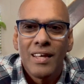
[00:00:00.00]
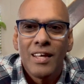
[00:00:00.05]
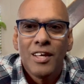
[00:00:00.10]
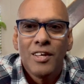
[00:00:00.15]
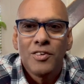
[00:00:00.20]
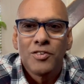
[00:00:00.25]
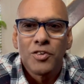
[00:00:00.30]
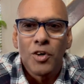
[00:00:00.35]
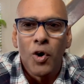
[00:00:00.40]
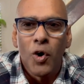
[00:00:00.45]

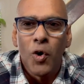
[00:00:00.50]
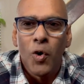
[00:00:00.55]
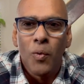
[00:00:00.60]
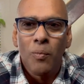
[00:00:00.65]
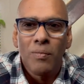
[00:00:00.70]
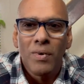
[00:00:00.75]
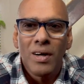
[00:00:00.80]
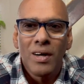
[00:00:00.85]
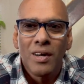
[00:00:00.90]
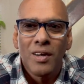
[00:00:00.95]

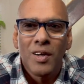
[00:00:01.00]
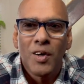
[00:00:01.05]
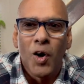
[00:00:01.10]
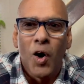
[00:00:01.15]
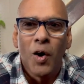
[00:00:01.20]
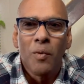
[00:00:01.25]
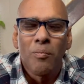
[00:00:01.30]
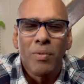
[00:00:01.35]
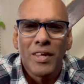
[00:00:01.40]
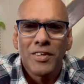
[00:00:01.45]
So
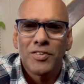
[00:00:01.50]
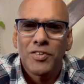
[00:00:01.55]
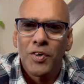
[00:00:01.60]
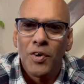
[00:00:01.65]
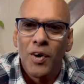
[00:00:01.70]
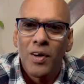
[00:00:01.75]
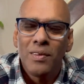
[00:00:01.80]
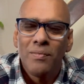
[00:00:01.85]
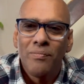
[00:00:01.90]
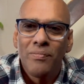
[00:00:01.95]
God bless you
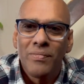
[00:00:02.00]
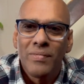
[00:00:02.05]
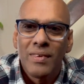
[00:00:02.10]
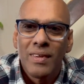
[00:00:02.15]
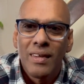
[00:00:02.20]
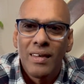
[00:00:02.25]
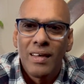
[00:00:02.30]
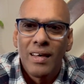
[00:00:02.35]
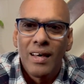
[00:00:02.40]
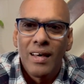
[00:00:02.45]
all.
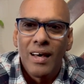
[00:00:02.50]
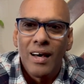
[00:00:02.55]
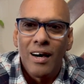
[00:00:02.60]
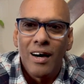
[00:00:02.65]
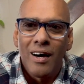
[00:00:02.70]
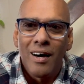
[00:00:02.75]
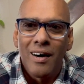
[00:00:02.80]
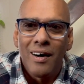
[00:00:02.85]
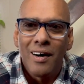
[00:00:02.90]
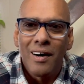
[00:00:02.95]

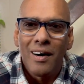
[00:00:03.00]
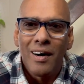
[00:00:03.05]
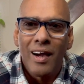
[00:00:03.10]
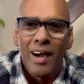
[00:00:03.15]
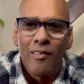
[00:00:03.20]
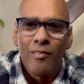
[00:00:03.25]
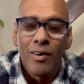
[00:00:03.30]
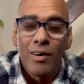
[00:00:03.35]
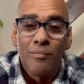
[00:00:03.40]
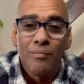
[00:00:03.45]

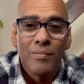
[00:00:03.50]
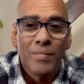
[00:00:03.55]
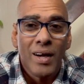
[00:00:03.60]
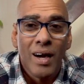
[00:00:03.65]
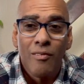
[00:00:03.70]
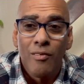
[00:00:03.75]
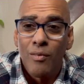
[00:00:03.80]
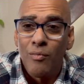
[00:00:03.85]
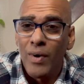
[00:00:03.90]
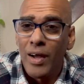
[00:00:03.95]

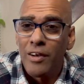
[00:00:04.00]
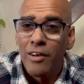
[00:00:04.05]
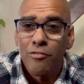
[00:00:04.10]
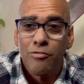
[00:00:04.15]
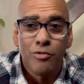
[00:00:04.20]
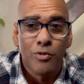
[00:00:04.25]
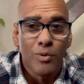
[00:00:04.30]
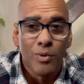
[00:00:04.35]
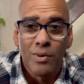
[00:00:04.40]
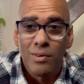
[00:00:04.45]
Have a
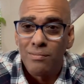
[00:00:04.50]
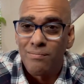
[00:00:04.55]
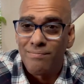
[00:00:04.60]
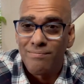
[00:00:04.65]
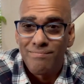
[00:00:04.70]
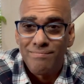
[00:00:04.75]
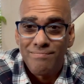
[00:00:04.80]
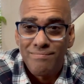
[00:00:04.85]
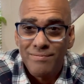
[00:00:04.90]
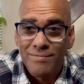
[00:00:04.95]
wonderful
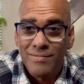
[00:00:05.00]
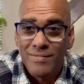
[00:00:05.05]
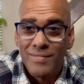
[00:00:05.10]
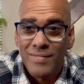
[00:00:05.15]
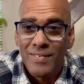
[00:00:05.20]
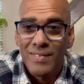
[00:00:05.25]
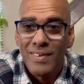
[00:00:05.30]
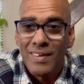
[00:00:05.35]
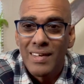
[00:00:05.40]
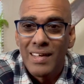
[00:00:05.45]

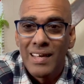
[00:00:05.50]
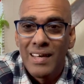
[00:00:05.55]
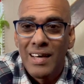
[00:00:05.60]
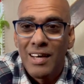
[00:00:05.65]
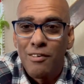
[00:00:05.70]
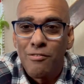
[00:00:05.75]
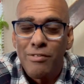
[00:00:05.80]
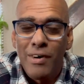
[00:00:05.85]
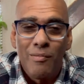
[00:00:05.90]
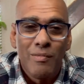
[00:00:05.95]

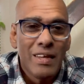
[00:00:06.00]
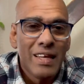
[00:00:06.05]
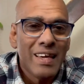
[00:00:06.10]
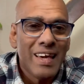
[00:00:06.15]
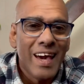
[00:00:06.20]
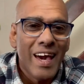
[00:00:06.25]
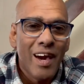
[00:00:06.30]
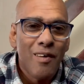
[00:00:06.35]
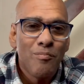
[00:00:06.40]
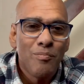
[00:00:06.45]
family
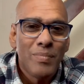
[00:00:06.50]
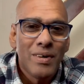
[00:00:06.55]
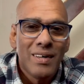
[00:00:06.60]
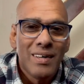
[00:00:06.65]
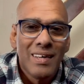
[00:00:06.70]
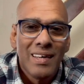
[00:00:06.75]
camp.